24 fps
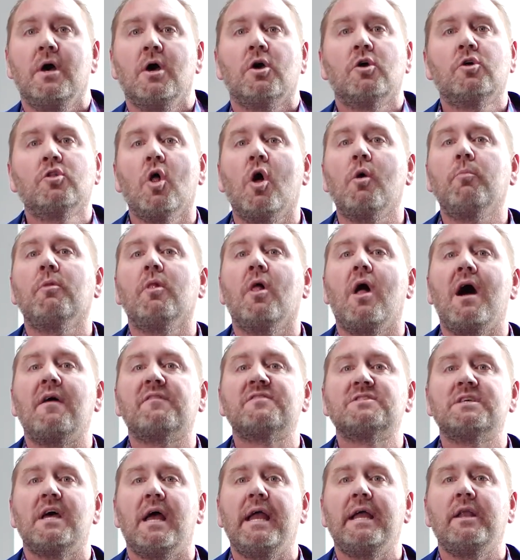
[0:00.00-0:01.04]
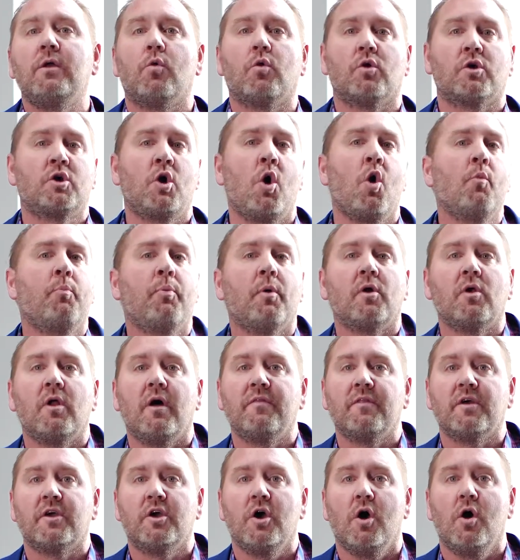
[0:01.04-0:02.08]
Global Offsite or Copart
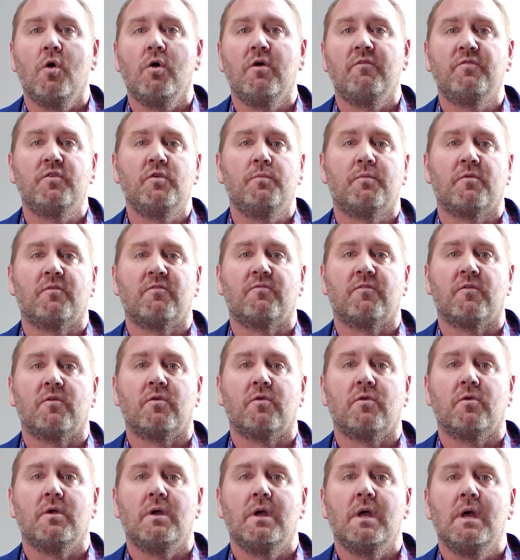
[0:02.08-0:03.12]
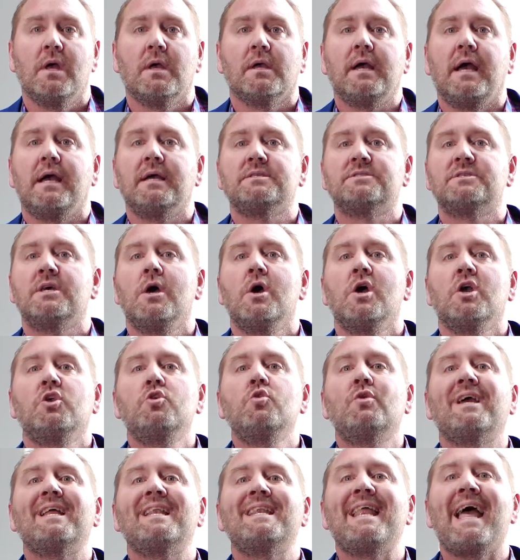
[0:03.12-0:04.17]
on the go if you prefer. Guys, you
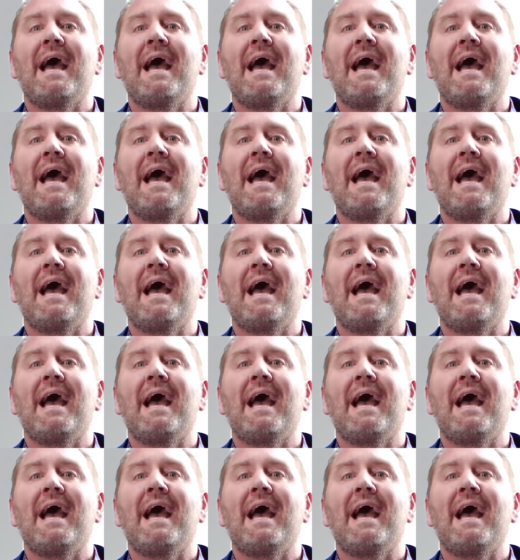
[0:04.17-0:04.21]
can